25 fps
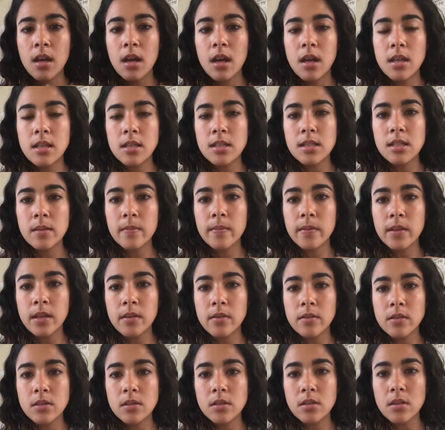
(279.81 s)
and the seam
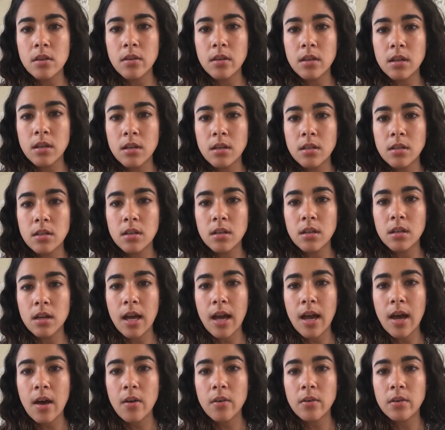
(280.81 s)
allowance on the
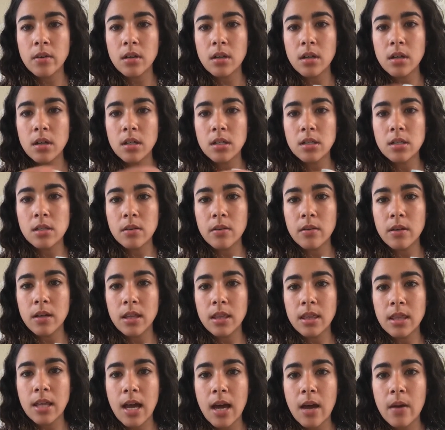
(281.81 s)
outer is going
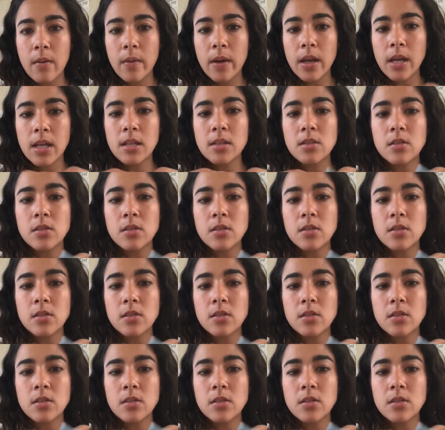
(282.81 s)
that way.